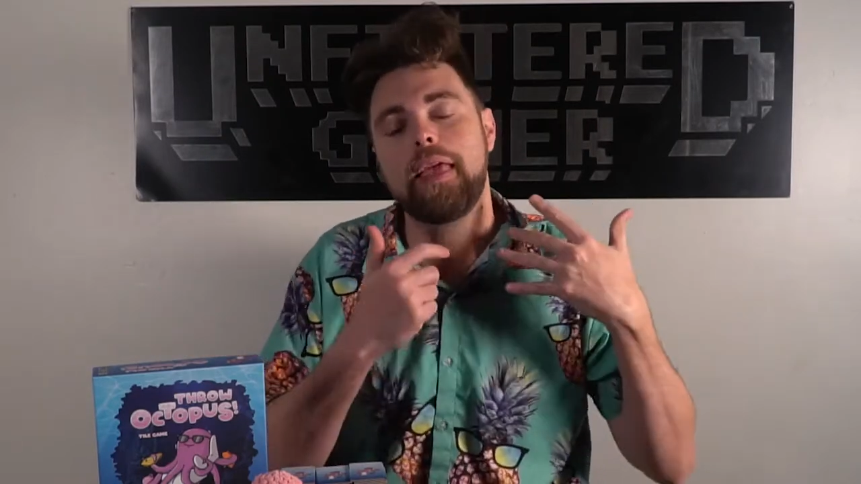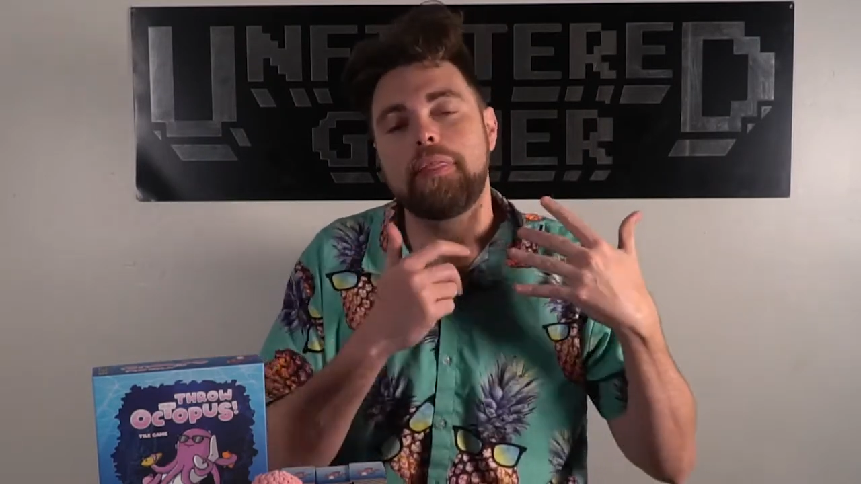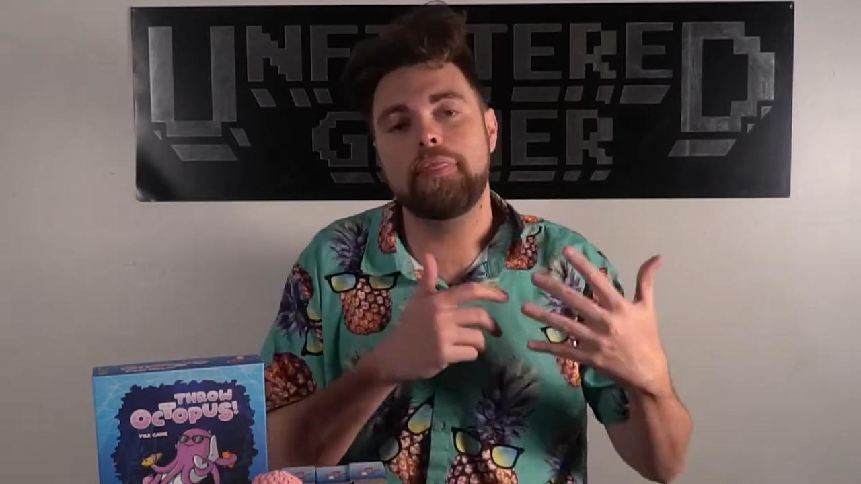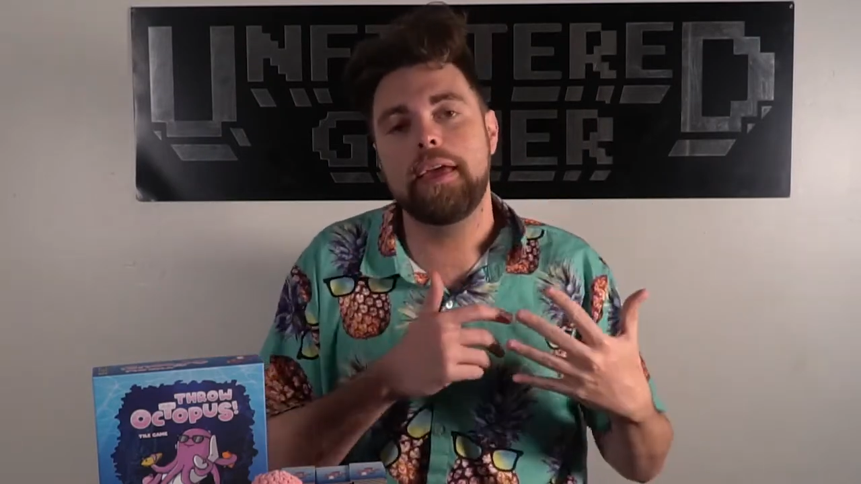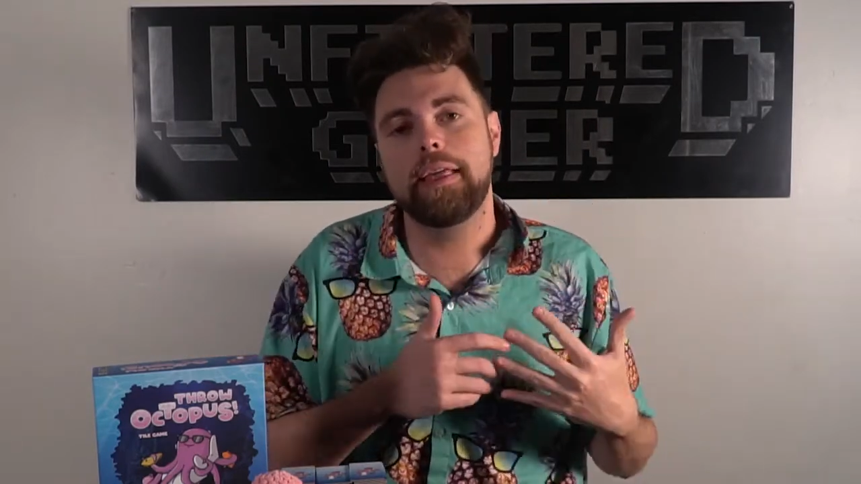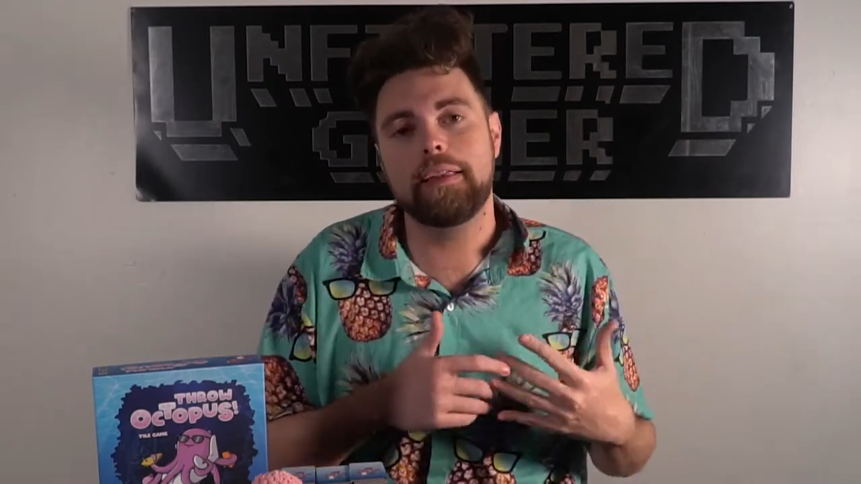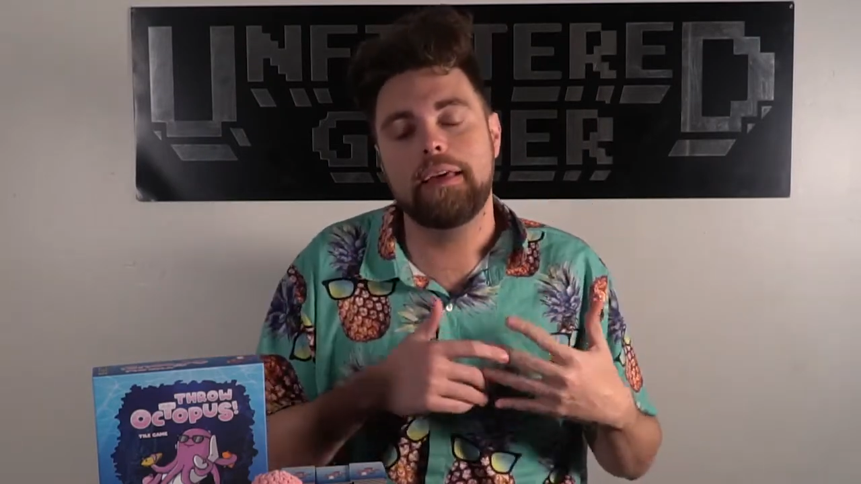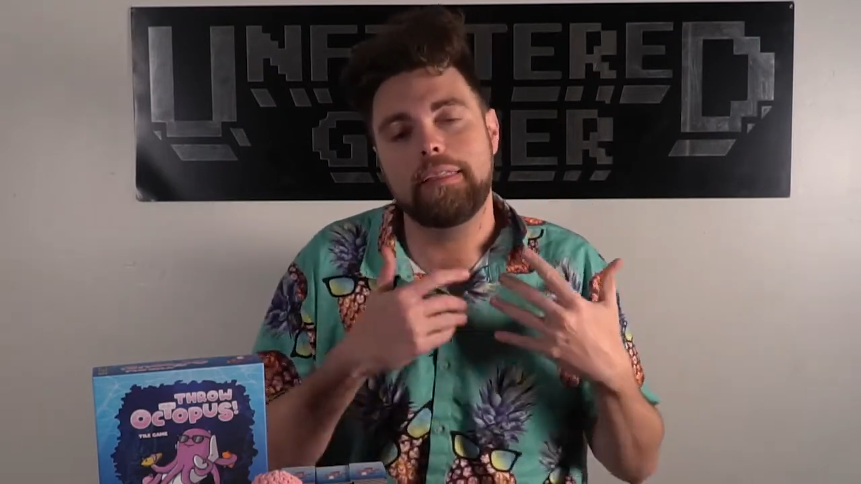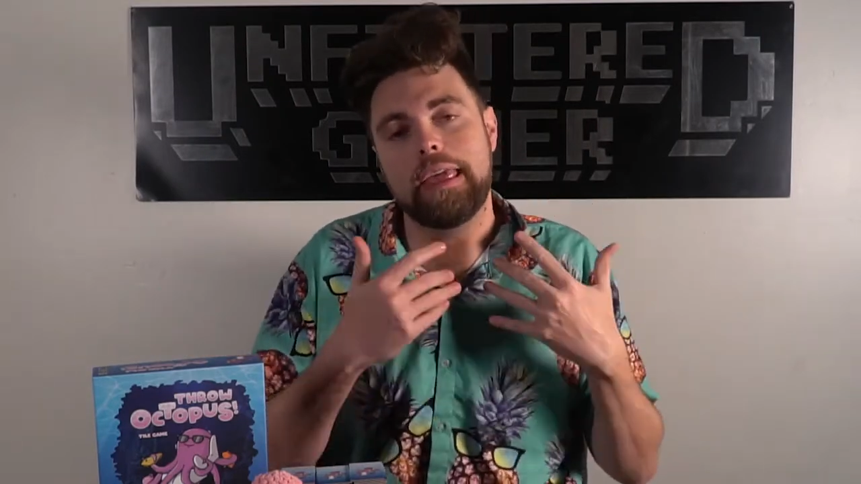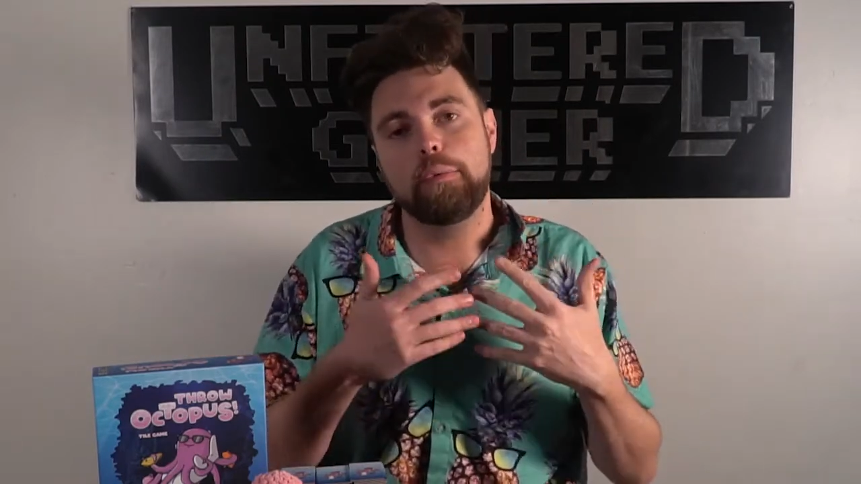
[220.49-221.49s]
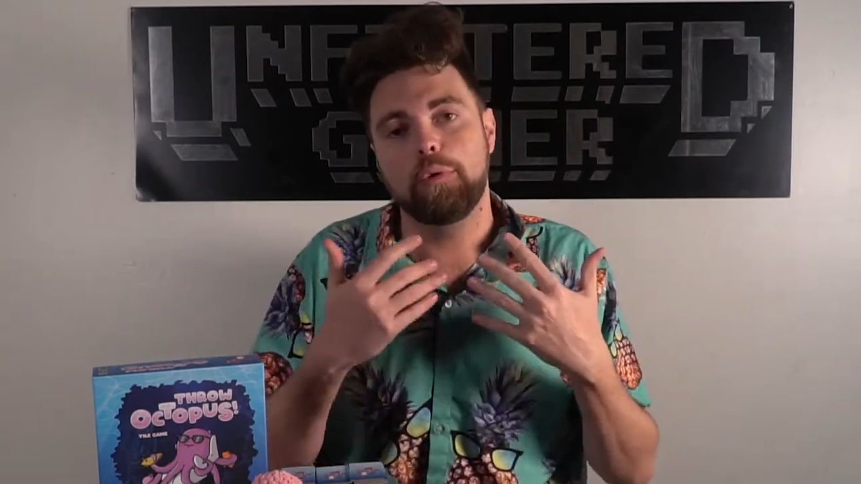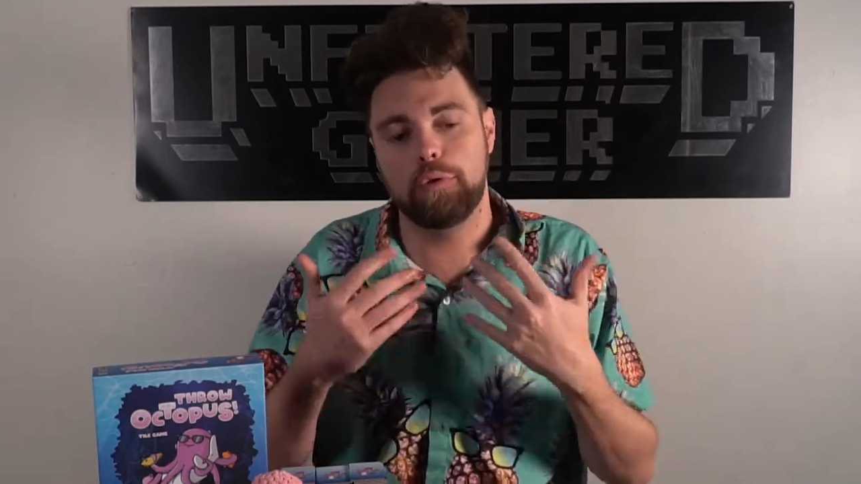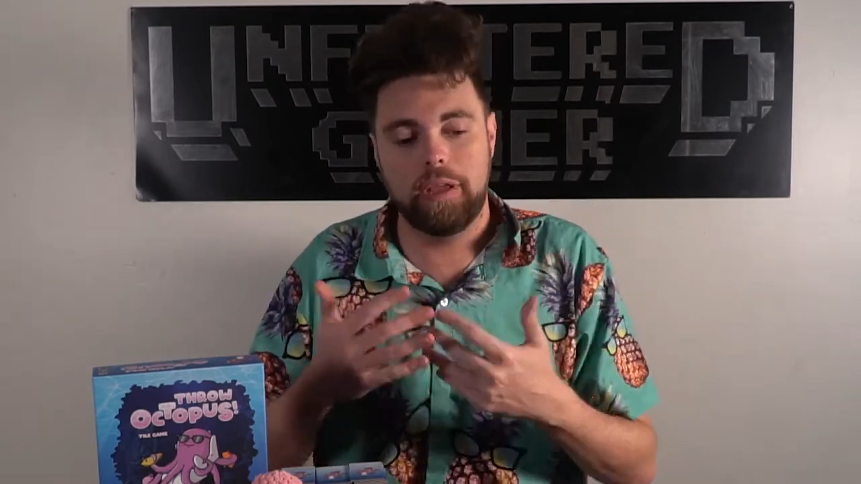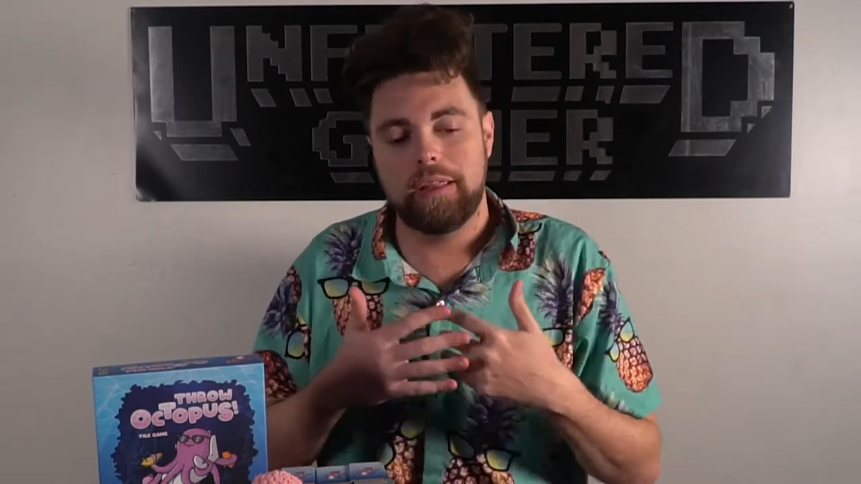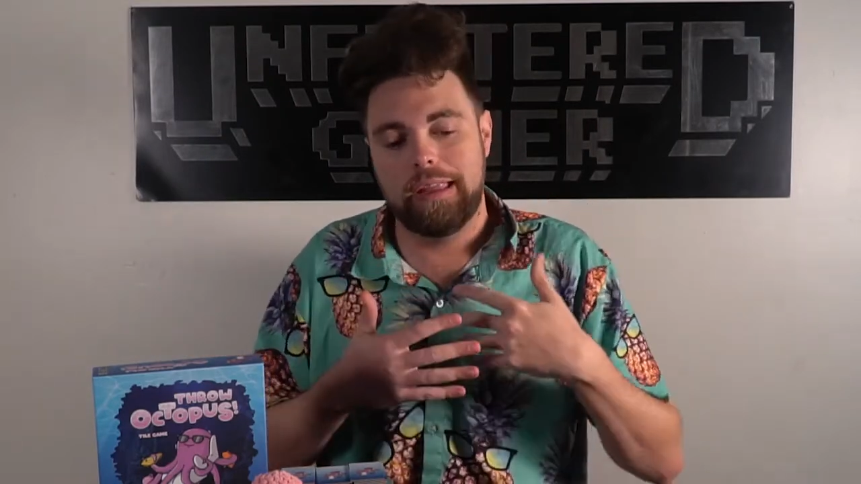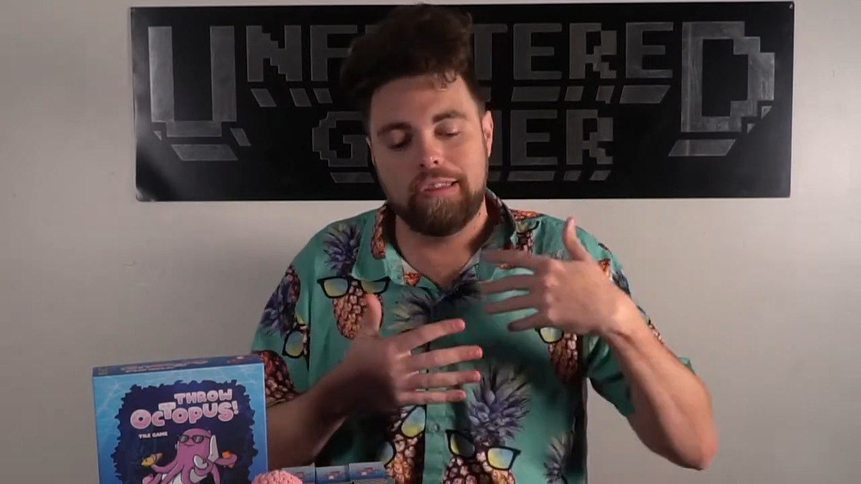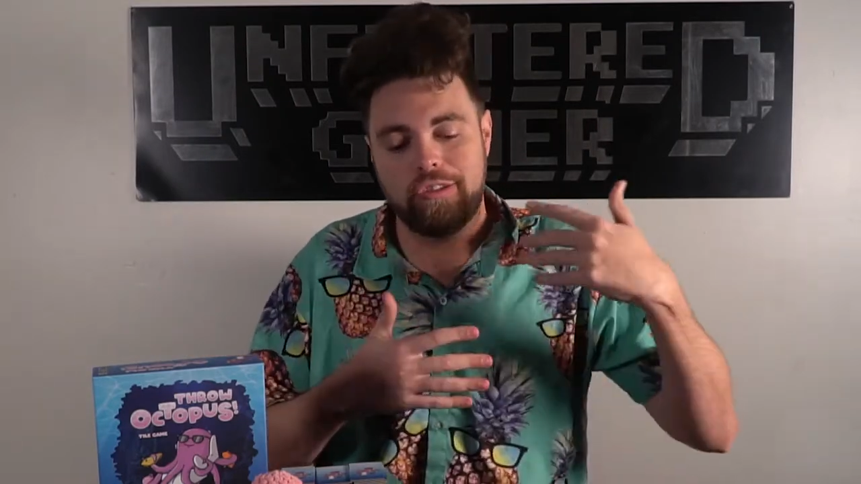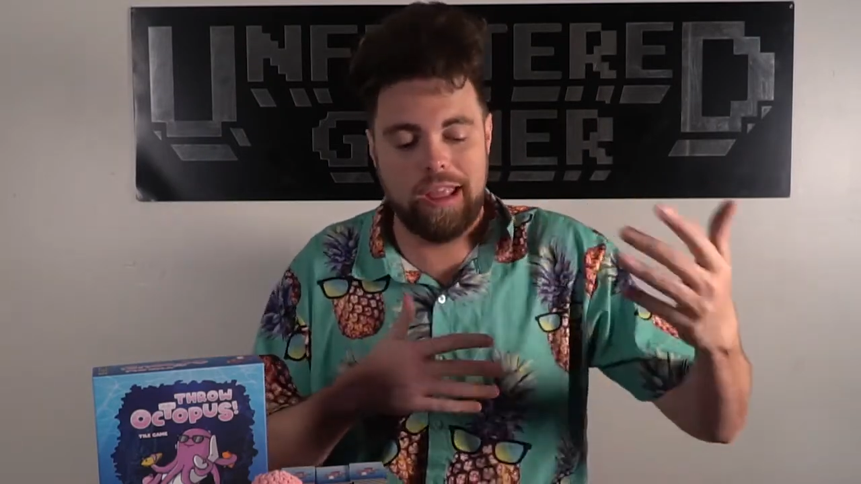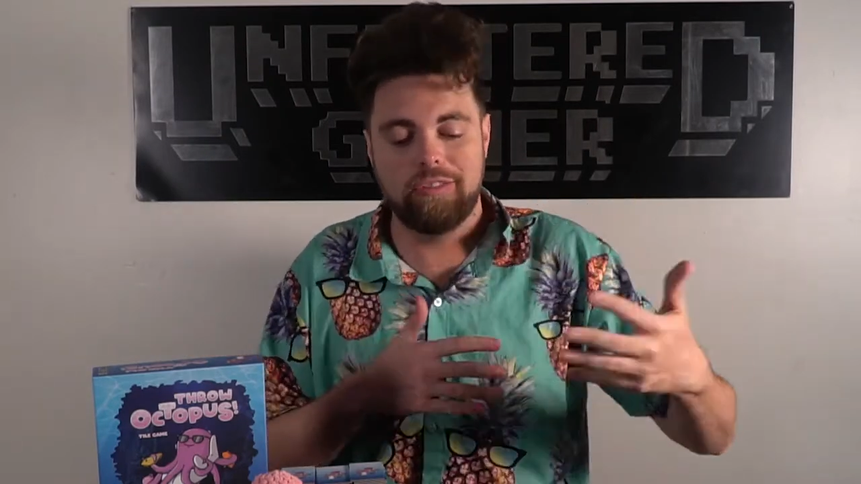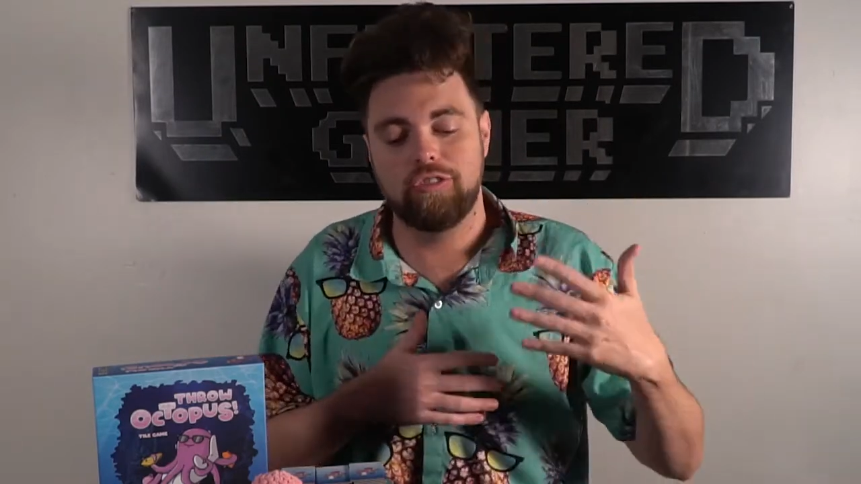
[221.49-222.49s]
and then they will get a
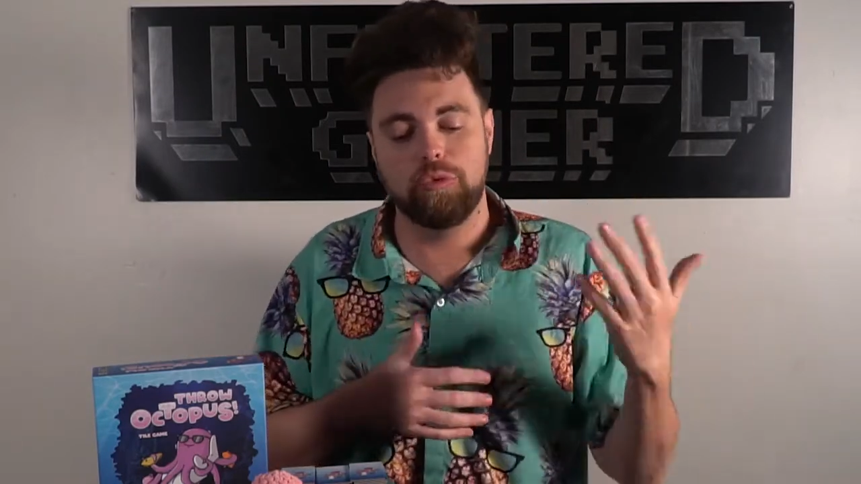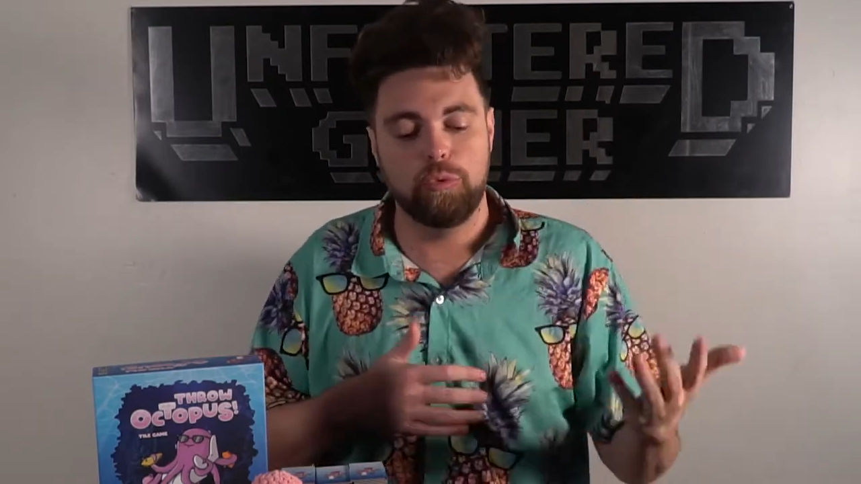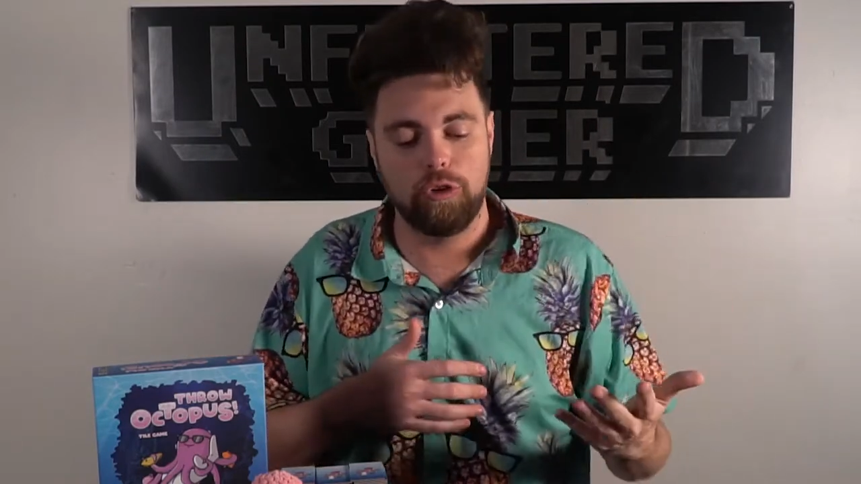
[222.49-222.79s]
chance to